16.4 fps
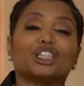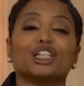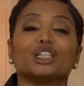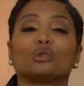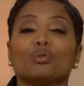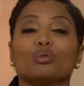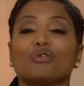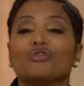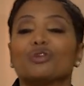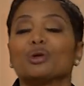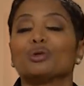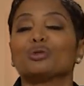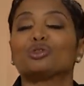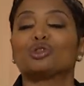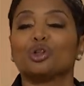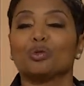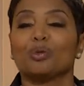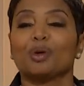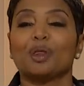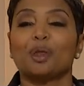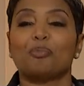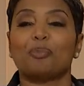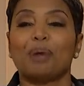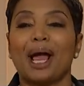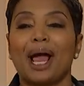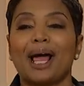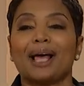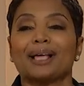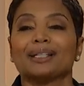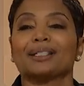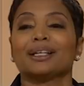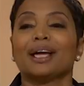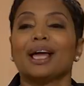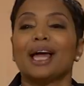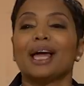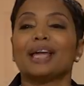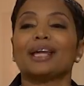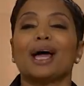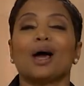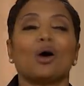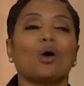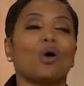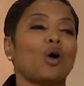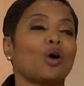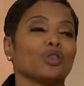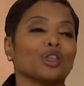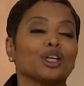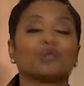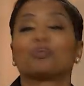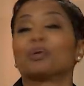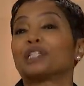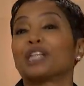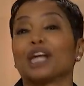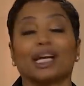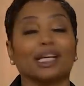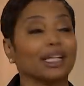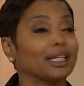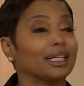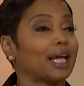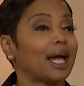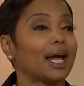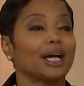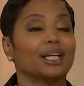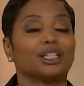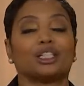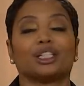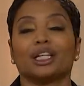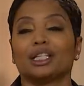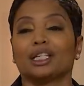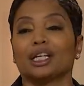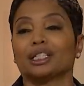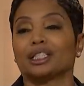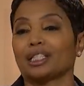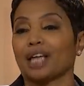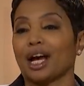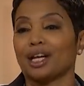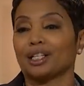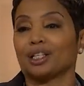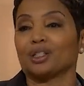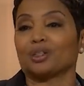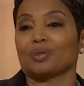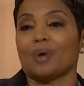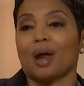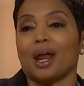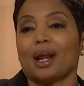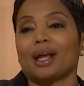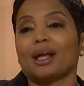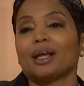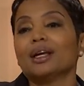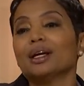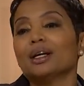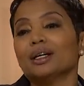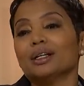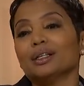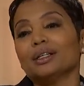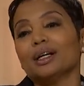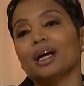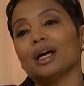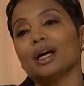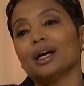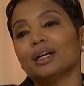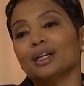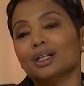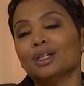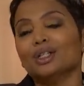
she's refused you in the past, and now on and this particular day, she decides she's yeah, ready. When it's when yeah. it's when